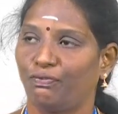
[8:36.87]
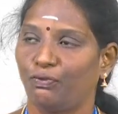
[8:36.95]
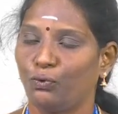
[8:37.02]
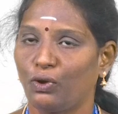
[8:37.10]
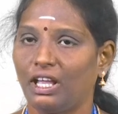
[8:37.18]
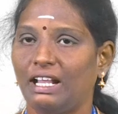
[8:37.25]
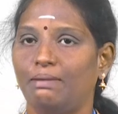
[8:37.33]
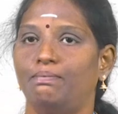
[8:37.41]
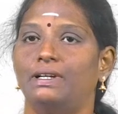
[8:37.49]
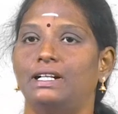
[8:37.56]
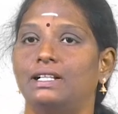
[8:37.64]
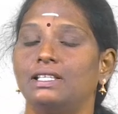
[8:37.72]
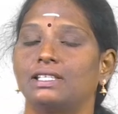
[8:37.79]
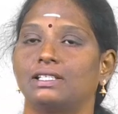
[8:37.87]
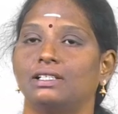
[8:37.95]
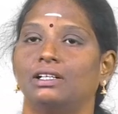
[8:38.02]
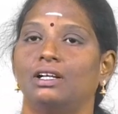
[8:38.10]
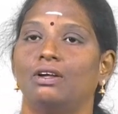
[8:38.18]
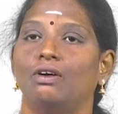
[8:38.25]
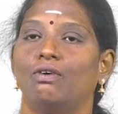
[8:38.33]
fuel bills
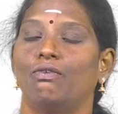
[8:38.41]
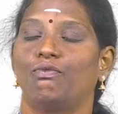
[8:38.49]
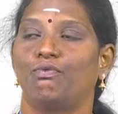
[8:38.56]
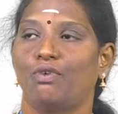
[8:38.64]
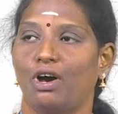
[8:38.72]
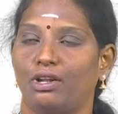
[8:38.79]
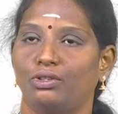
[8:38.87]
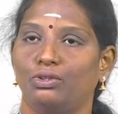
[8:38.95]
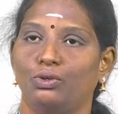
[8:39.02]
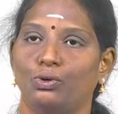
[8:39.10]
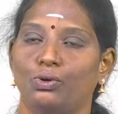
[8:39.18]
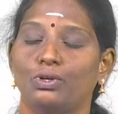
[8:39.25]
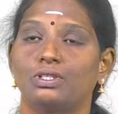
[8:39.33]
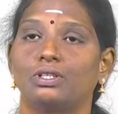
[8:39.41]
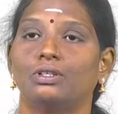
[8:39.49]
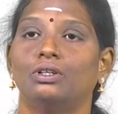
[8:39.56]
for those